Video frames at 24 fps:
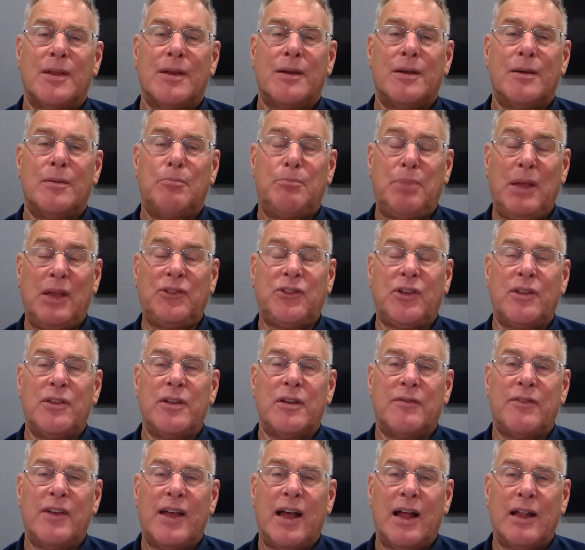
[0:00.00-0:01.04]
uh, based on
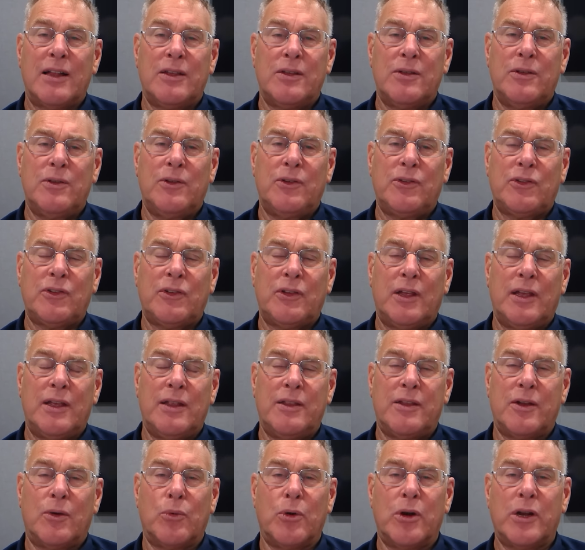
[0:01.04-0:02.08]
their values
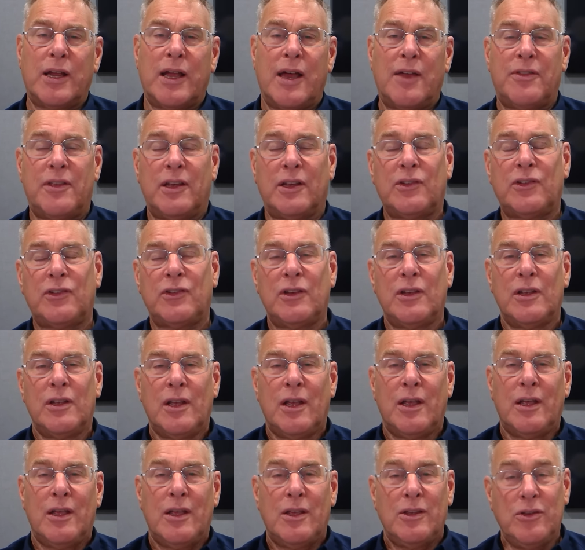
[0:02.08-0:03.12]
and their work ethics,
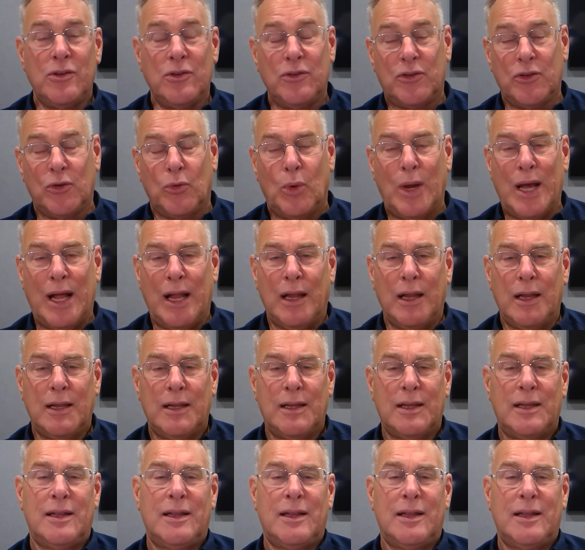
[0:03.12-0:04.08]
you do well.